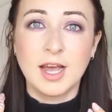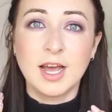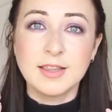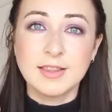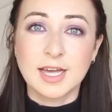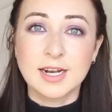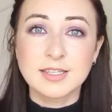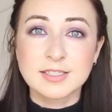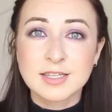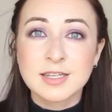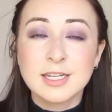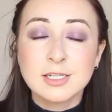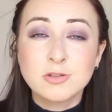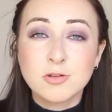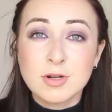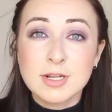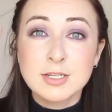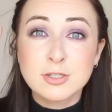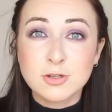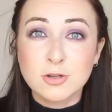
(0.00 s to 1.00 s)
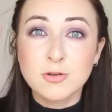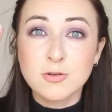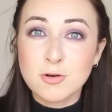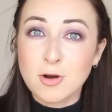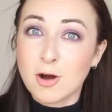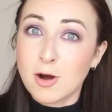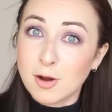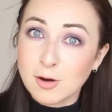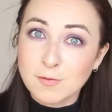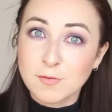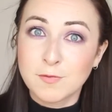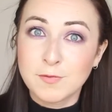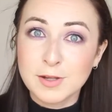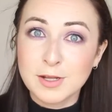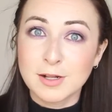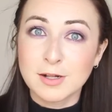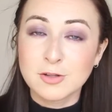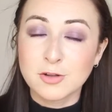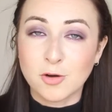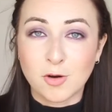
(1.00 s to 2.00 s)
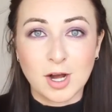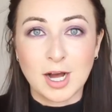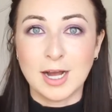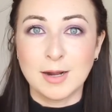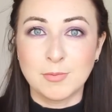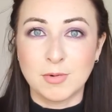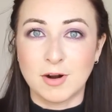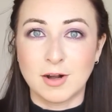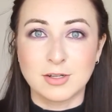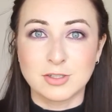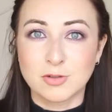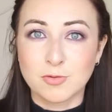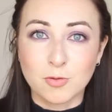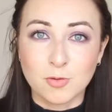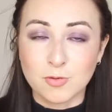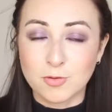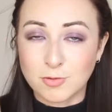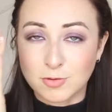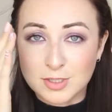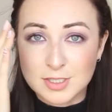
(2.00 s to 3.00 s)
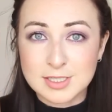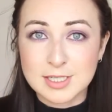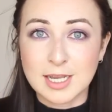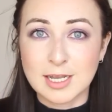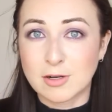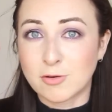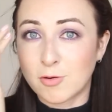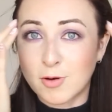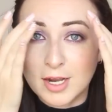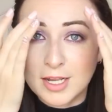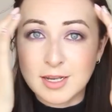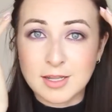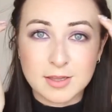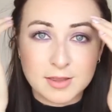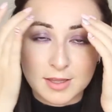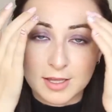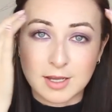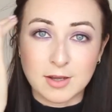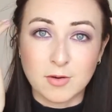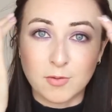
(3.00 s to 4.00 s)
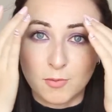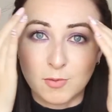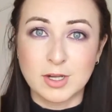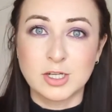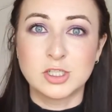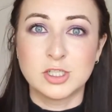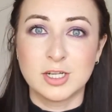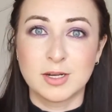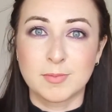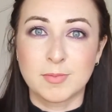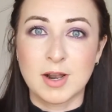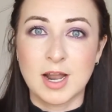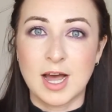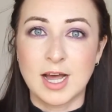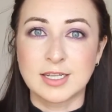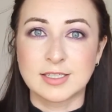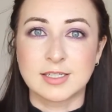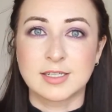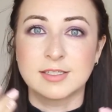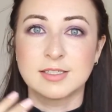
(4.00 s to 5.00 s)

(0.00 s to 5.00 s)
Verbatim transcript: and that is literally so you can't feel your eyebrows or your skin or anything where she applies